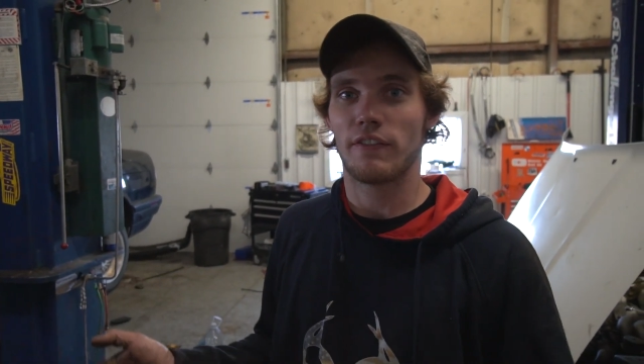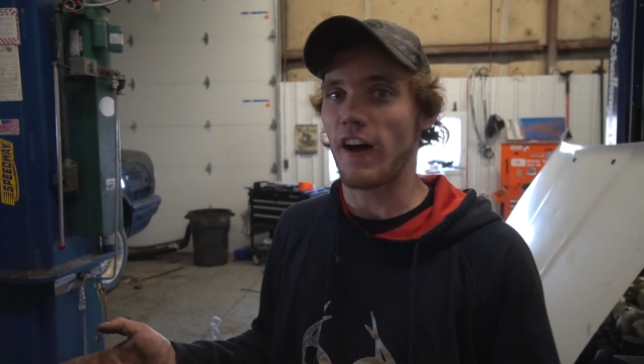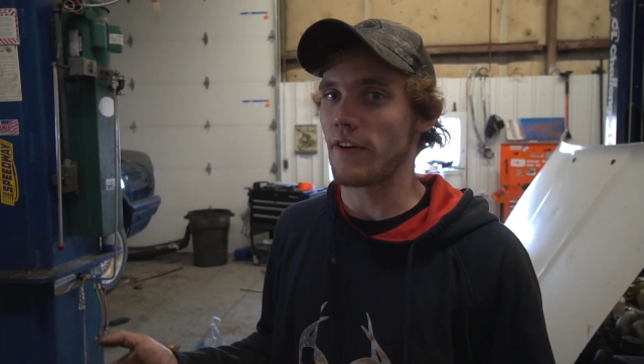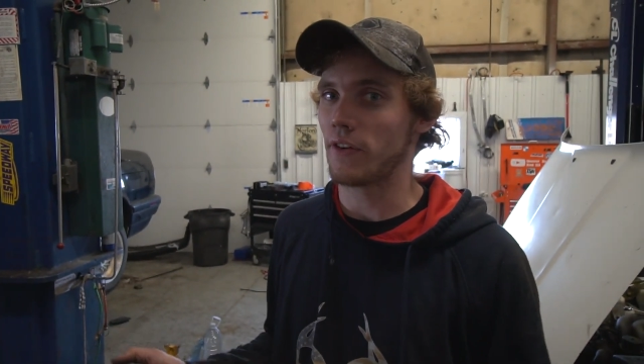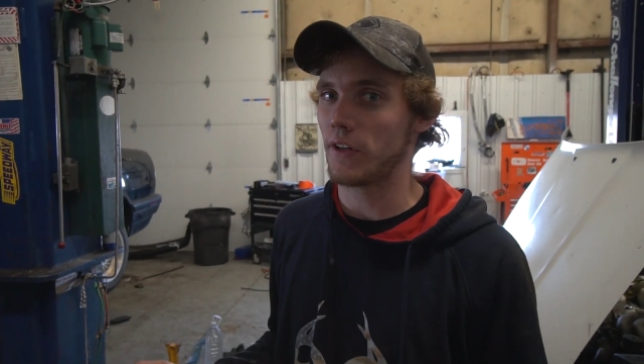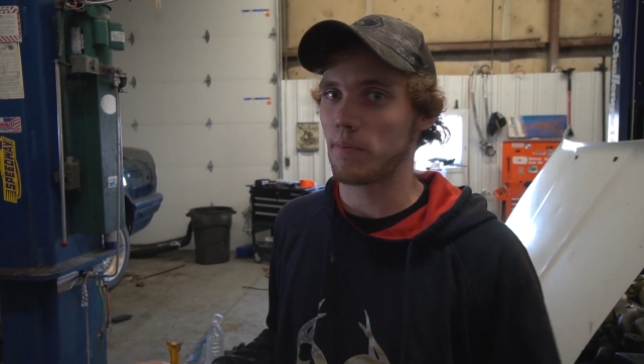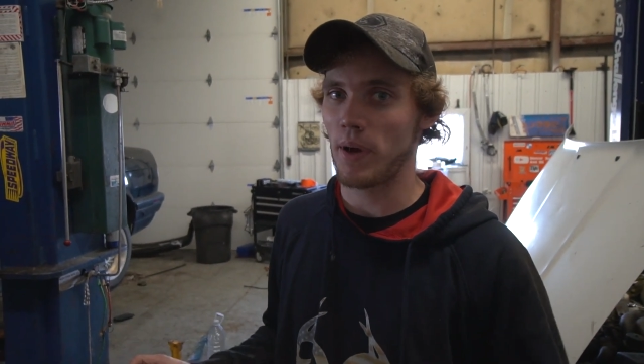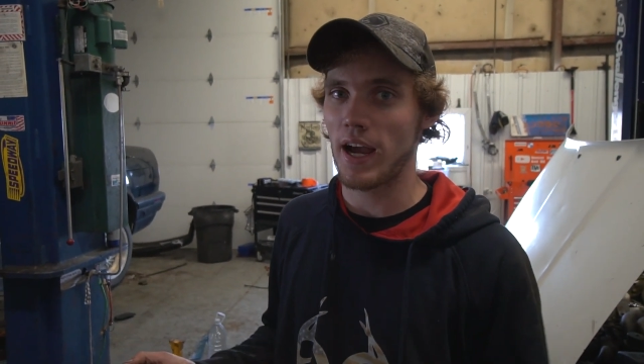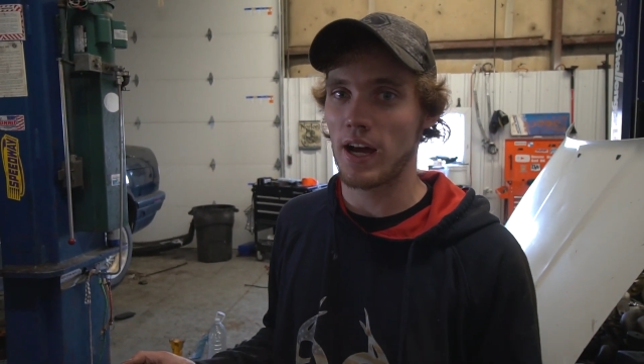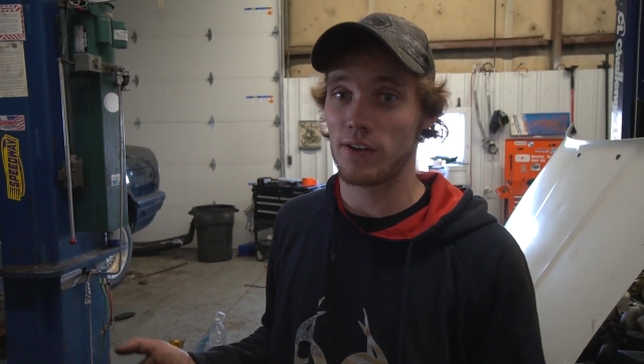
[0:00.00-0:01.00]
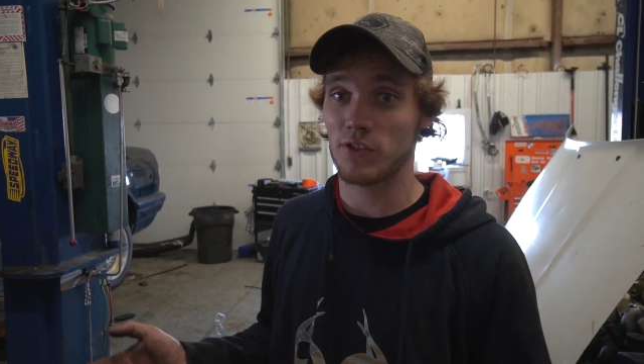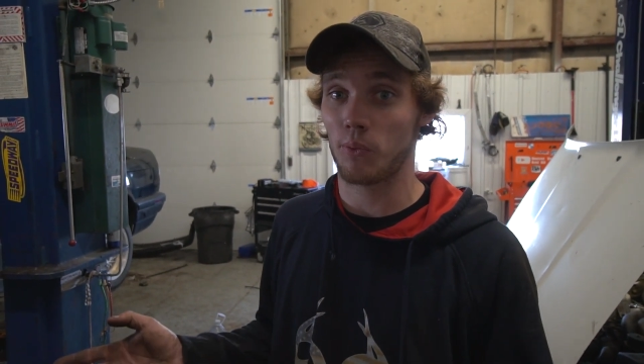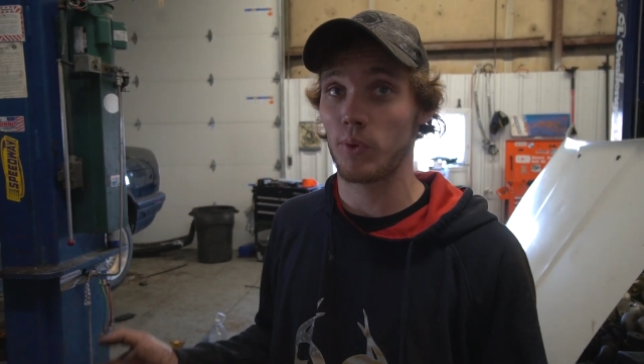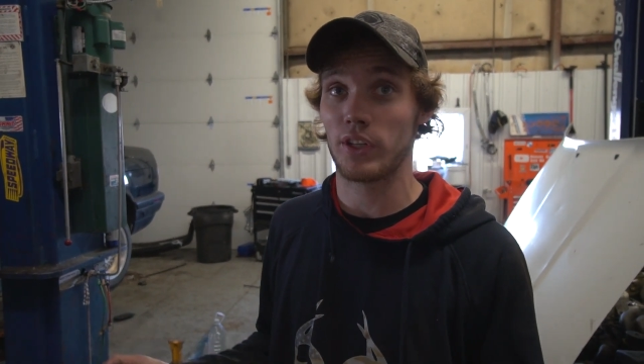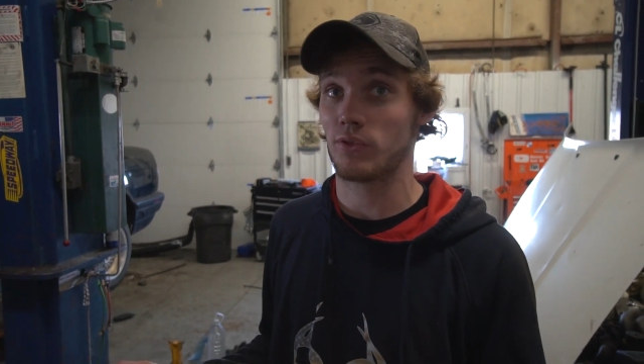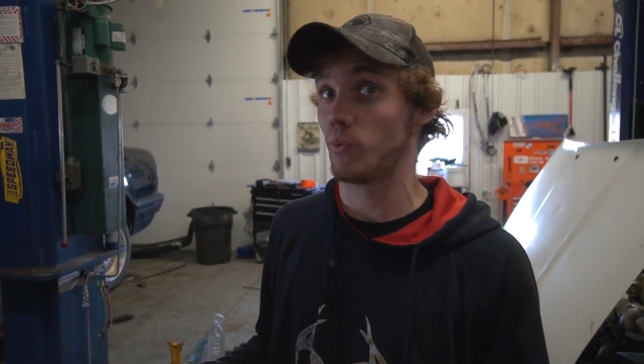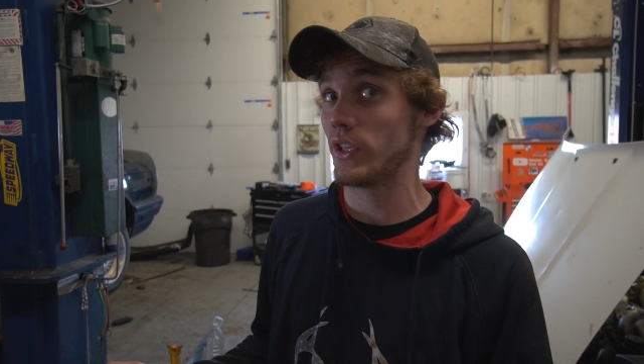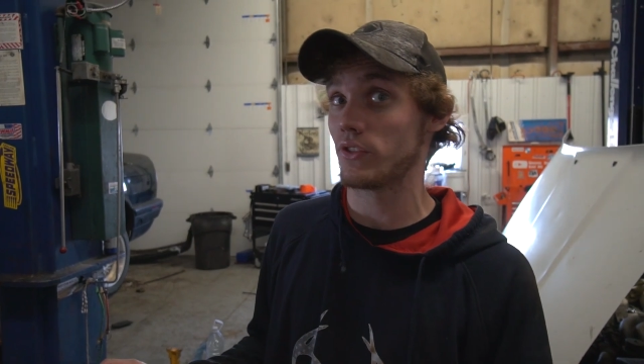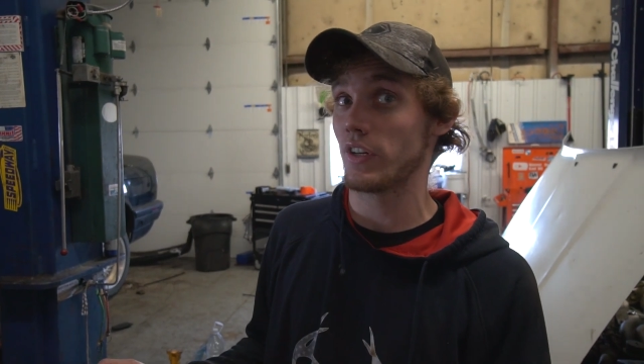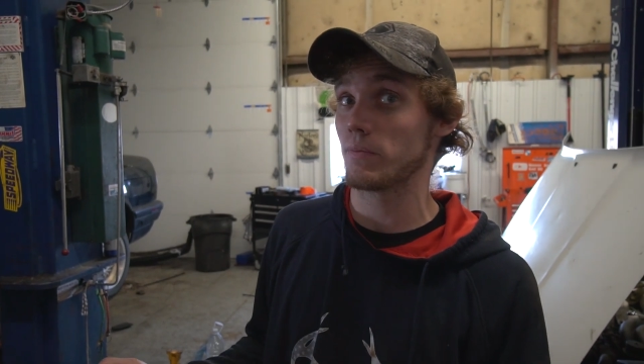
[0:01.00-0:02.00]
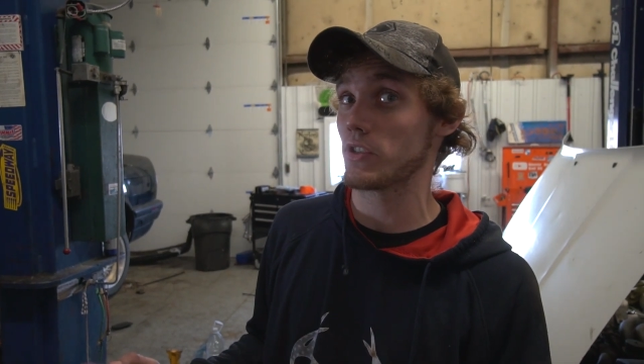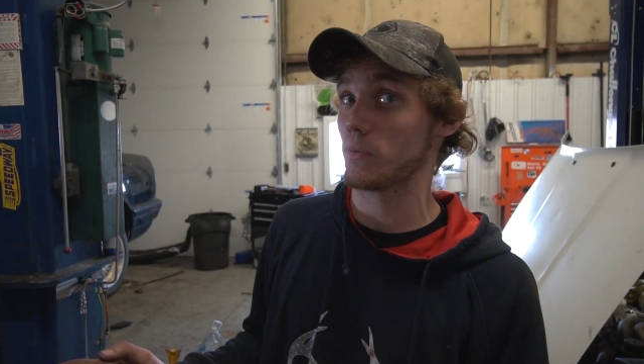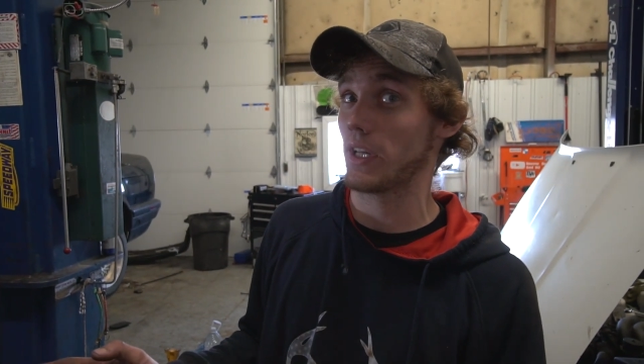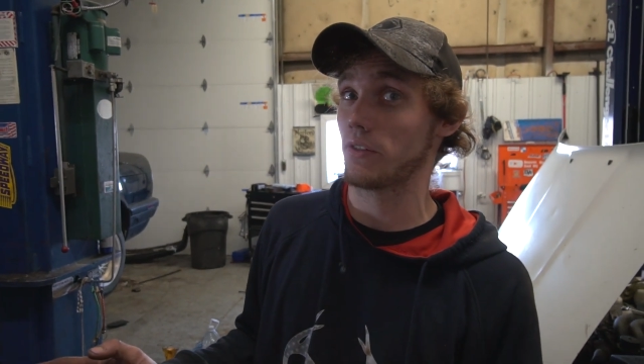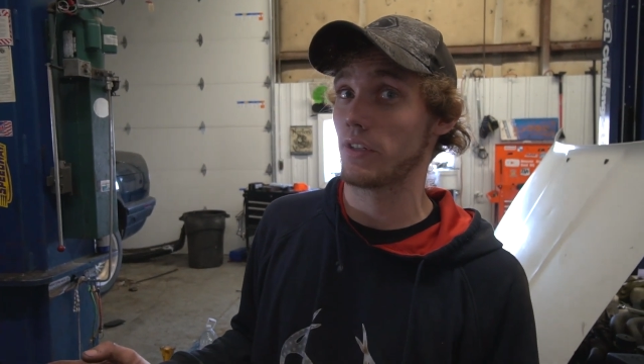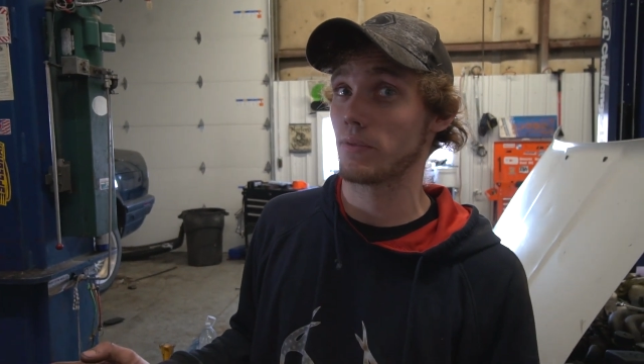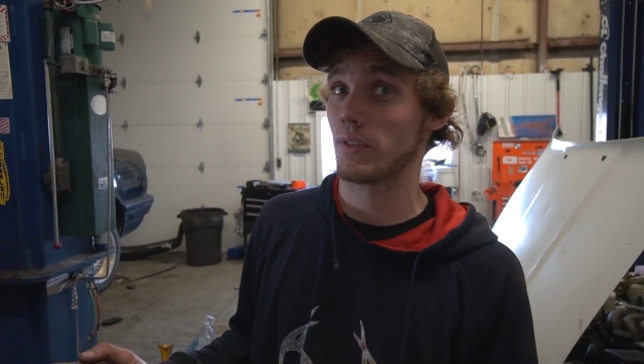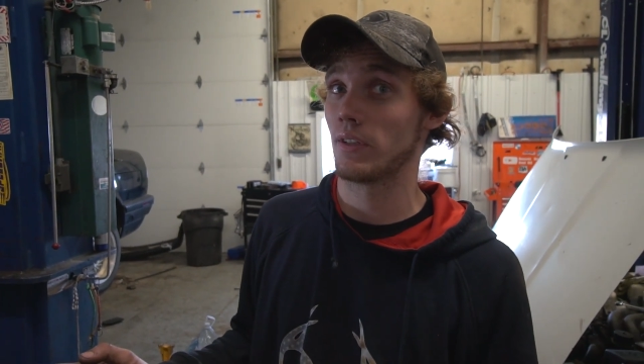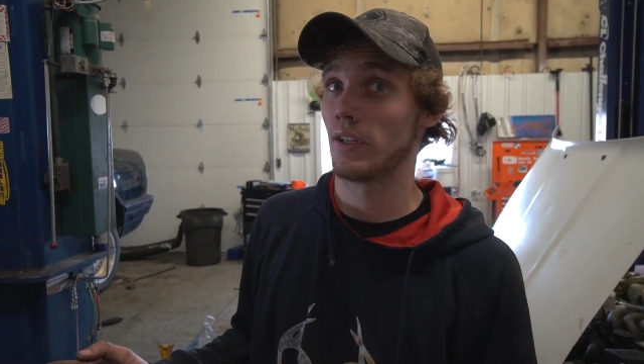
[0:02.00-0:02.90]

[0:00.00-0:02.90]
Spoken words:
500 pounds with a transmission, without a transmission.